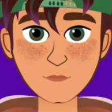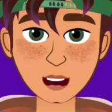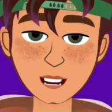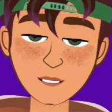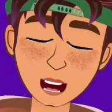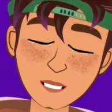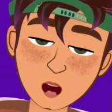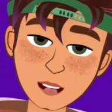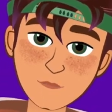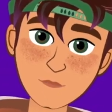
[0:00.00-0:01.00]
Hi
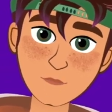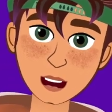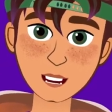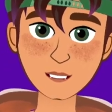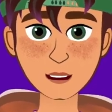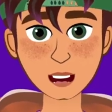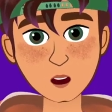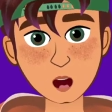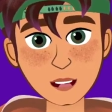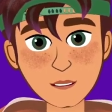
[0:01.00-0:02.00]
everyone, this is
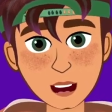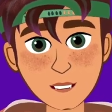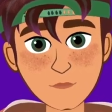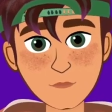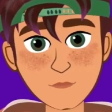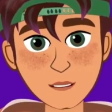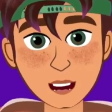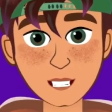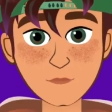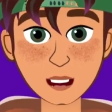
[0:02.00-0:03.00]
our channel,
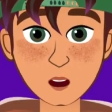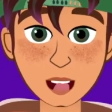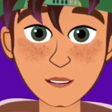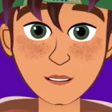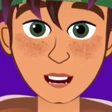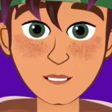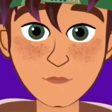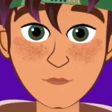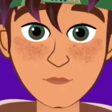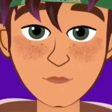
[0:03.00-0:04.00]
Meet the Real Story.
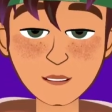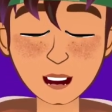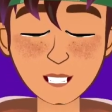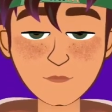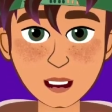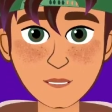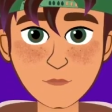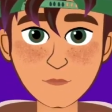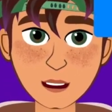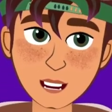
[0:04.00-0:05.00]
Please
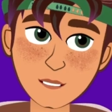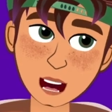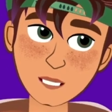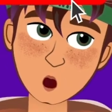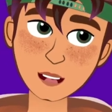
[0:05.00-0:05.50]
like, share and